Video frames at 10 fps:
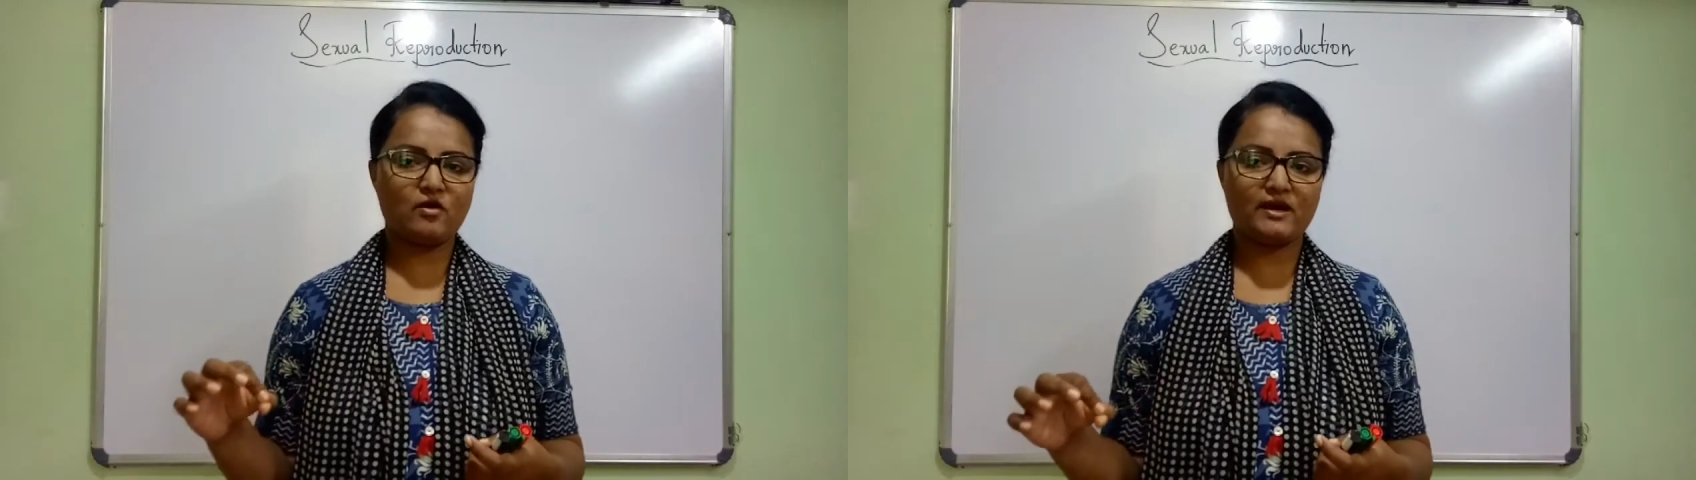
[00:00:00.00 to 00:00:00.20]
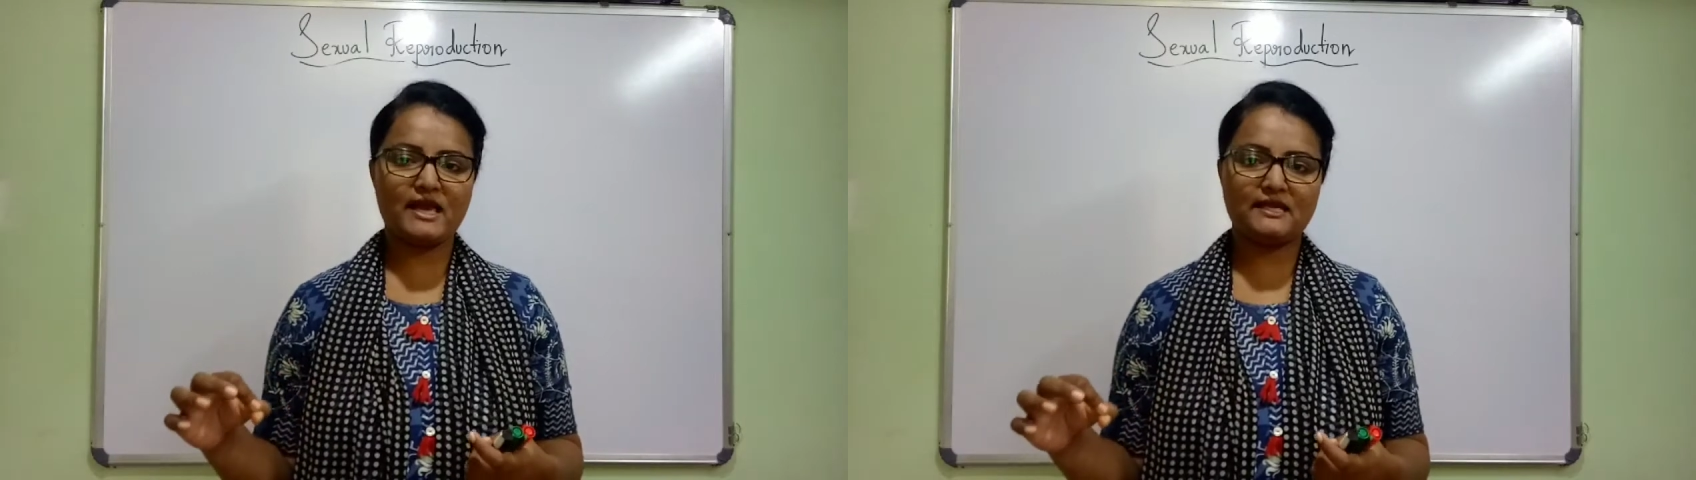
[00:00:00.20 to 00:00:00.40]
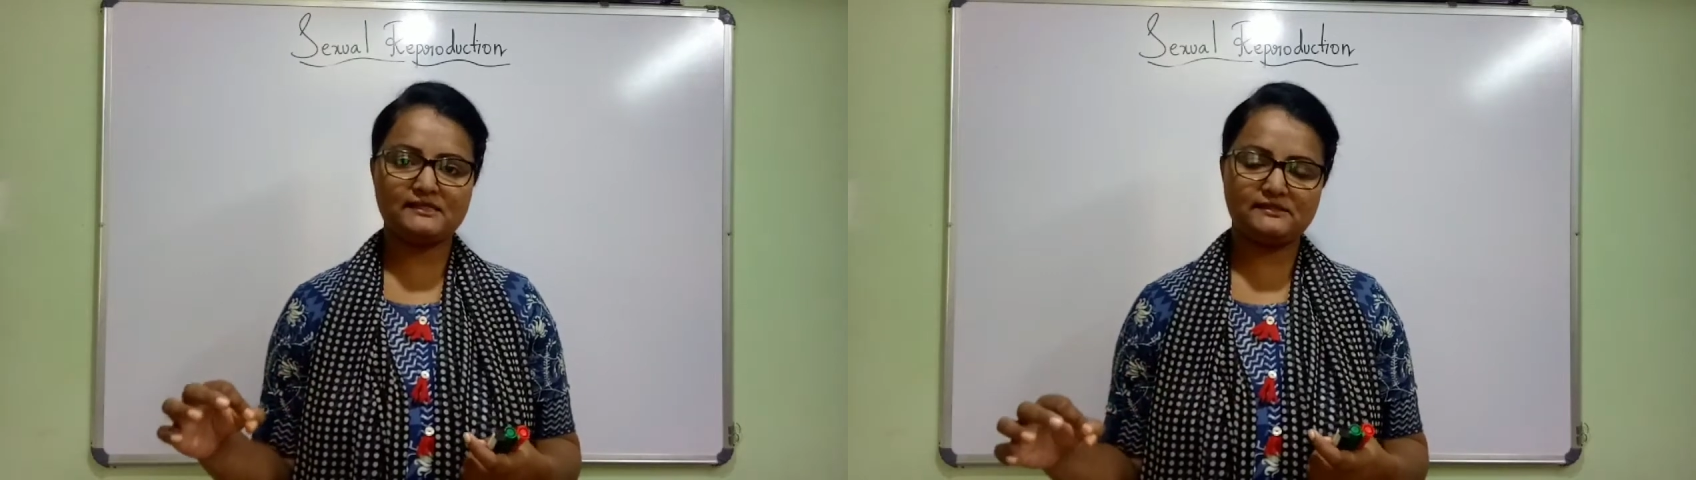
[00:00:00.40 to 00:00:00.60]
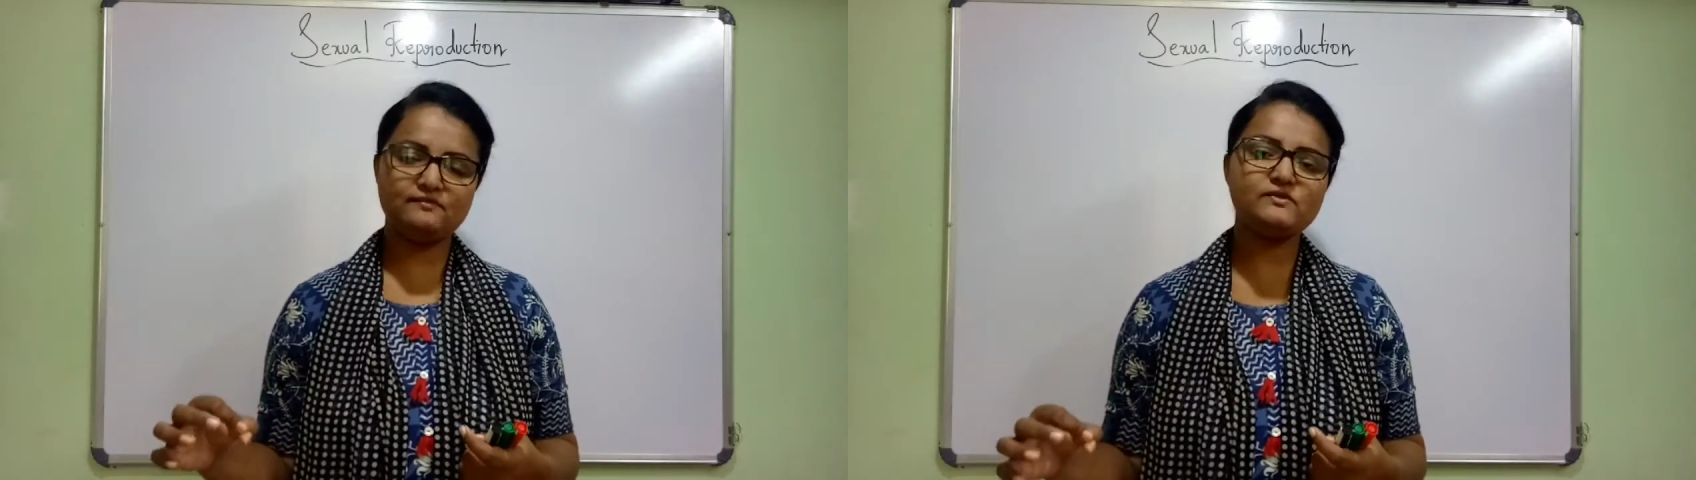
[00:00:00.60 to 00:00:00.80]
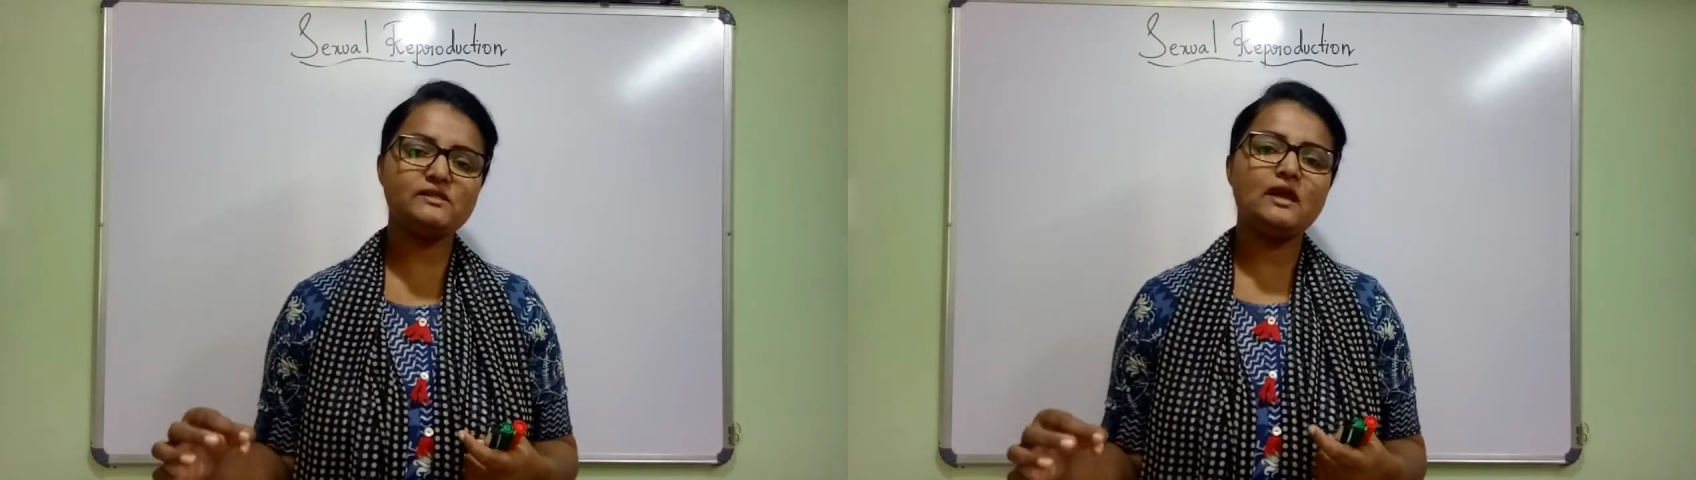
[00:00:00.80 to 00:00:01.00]

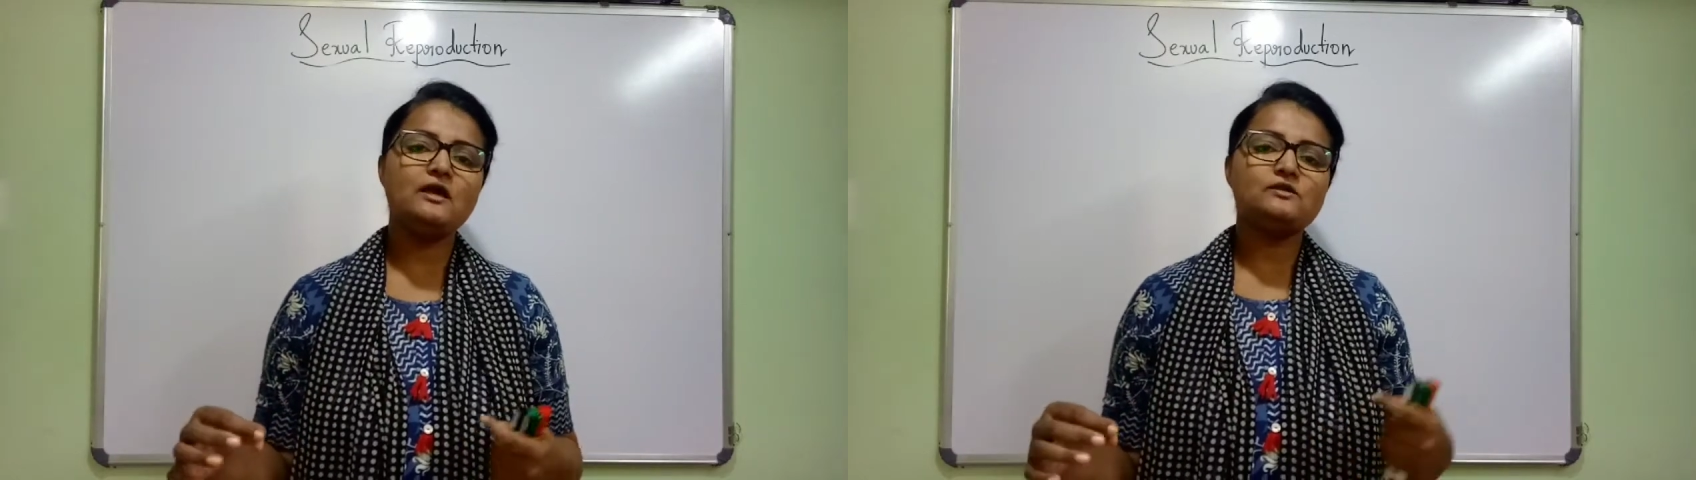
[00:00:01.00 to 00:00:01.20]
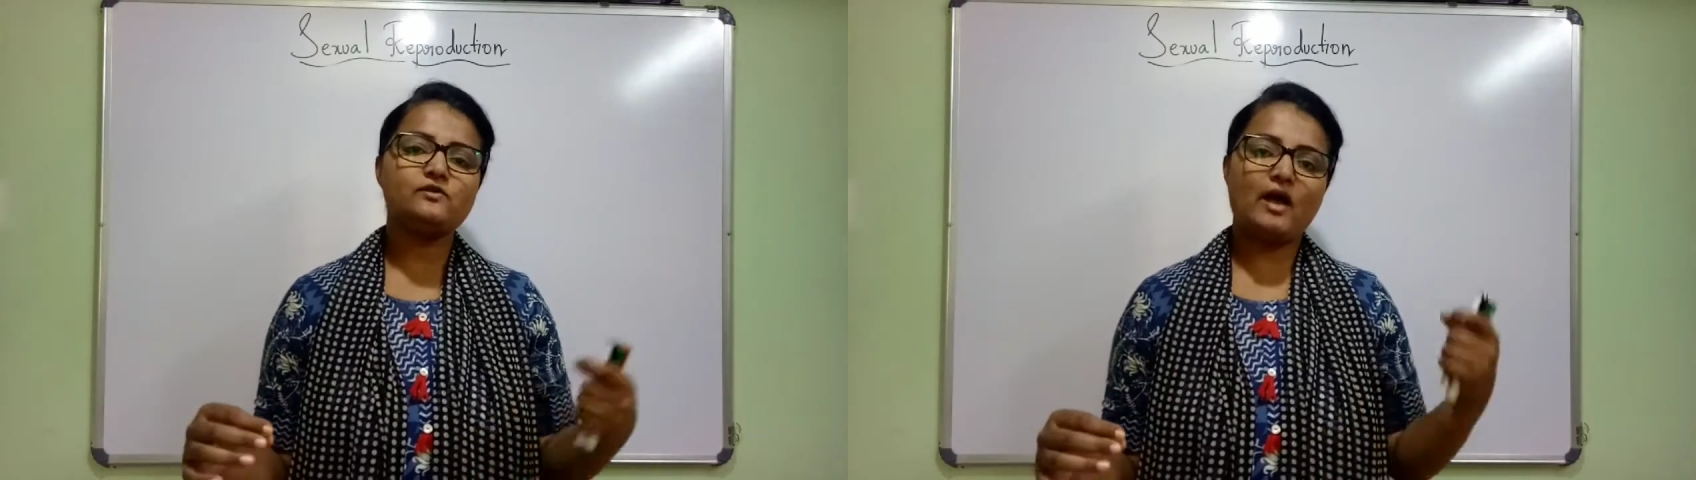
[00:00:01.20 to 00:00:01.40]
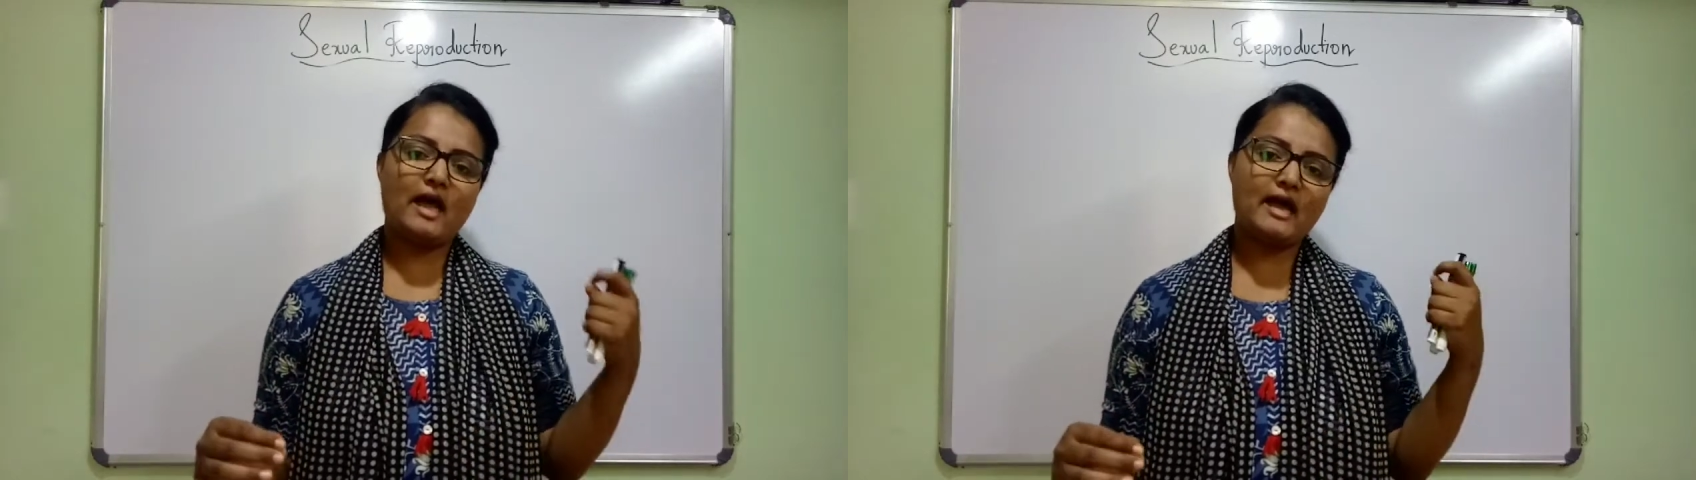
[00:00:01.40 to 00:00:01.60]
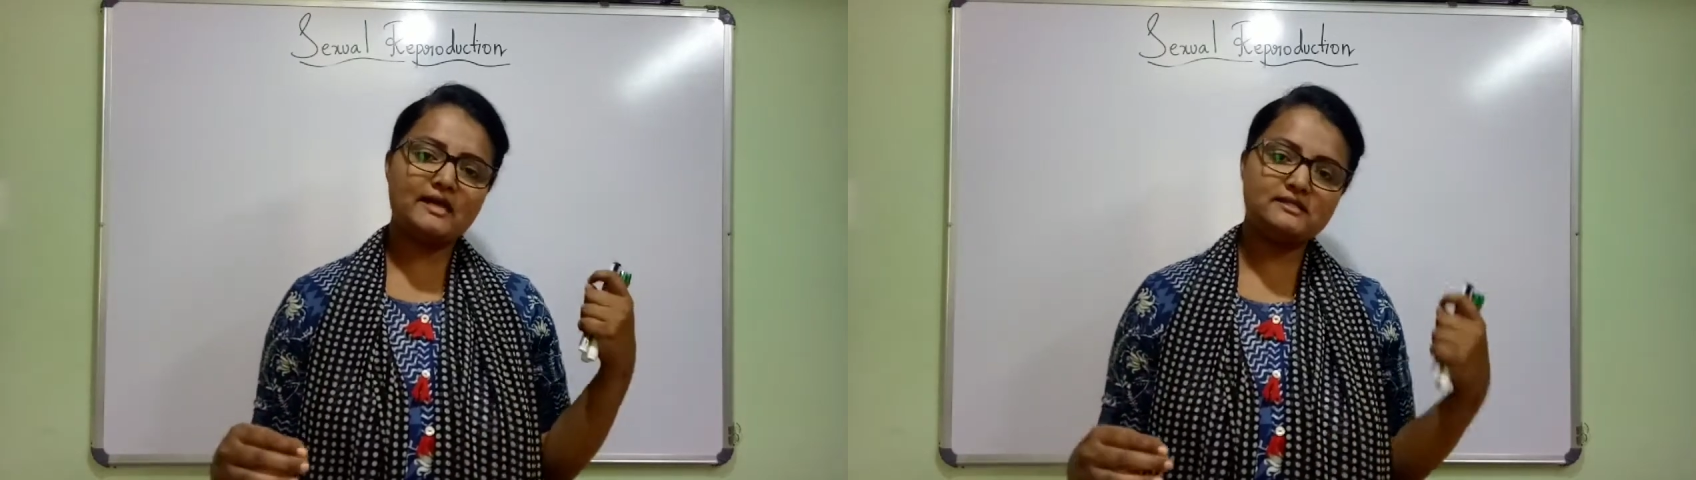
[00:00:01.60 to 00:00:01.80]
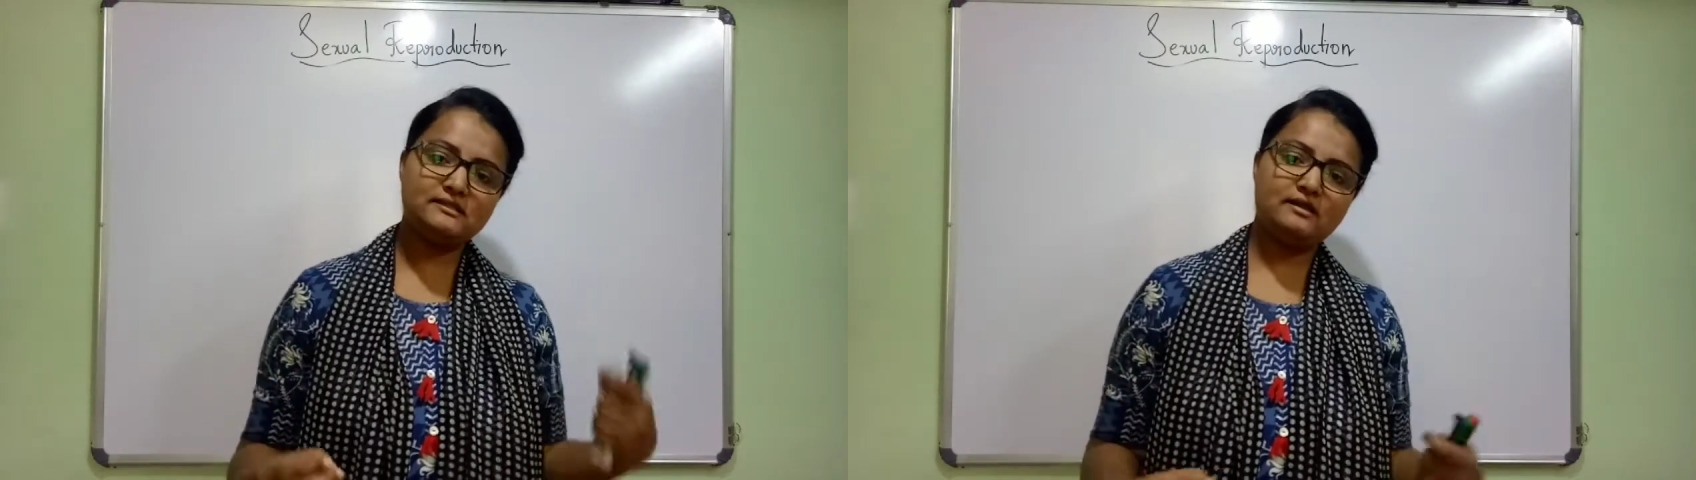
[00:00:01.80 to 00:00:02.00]
organisms. So
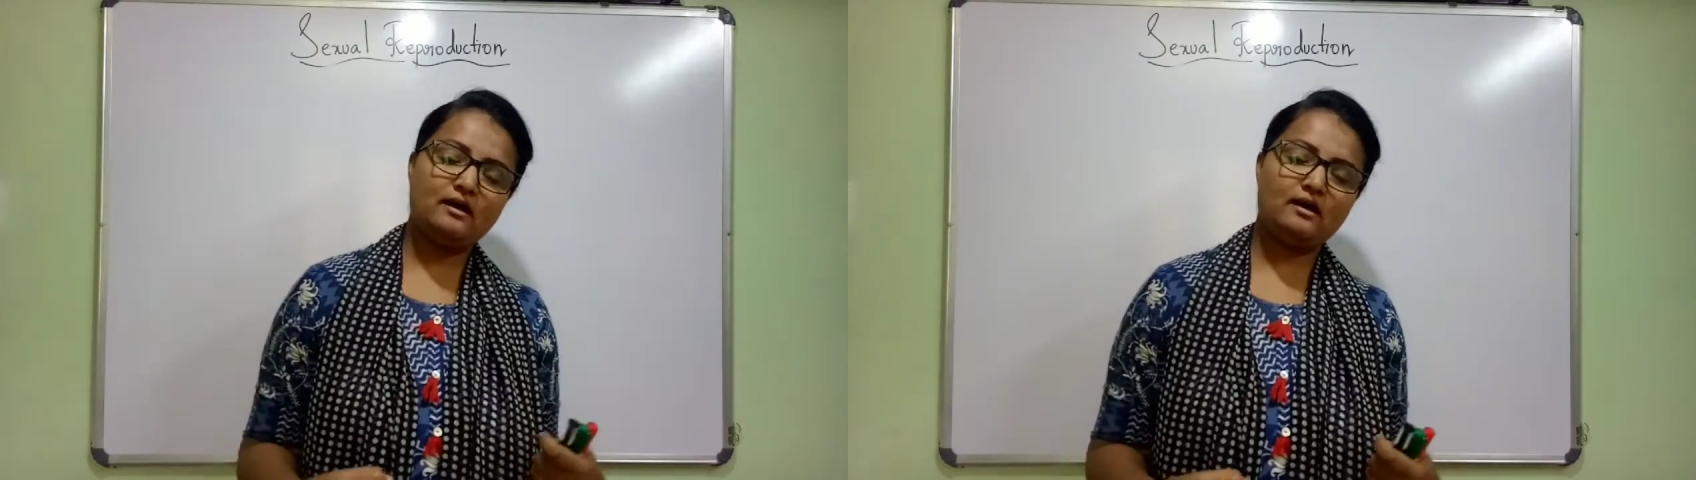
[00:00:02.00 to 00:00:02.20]
as